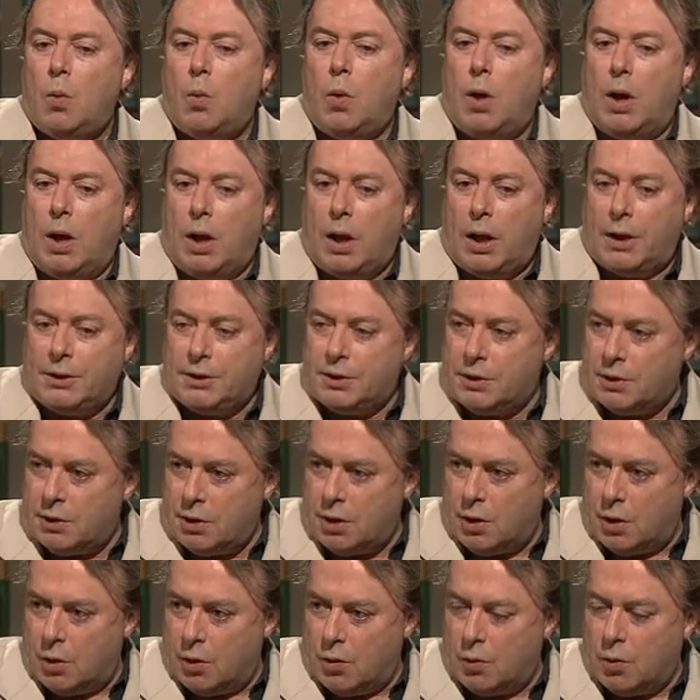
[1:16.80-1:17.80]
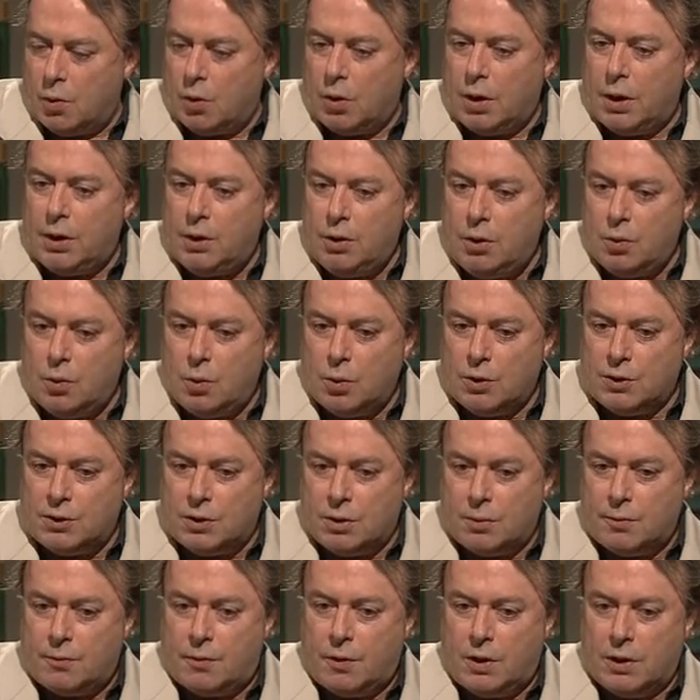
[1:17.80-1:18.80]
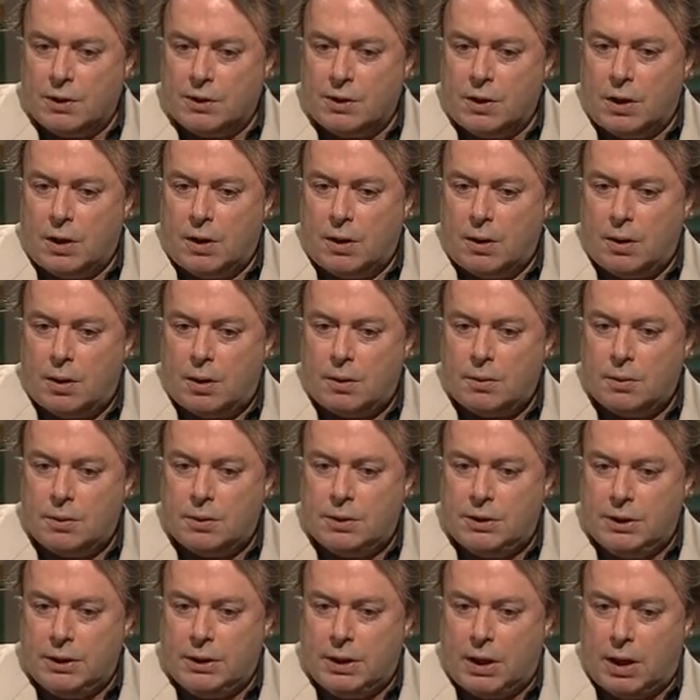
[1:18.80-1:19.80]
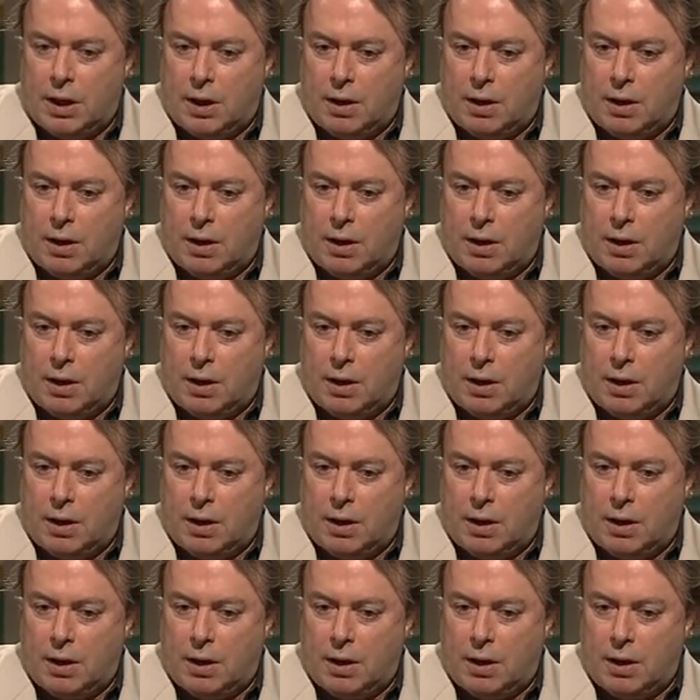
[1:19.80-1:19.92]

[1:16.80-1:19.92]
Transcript: Well, I didn't know. All I knew was that friends I did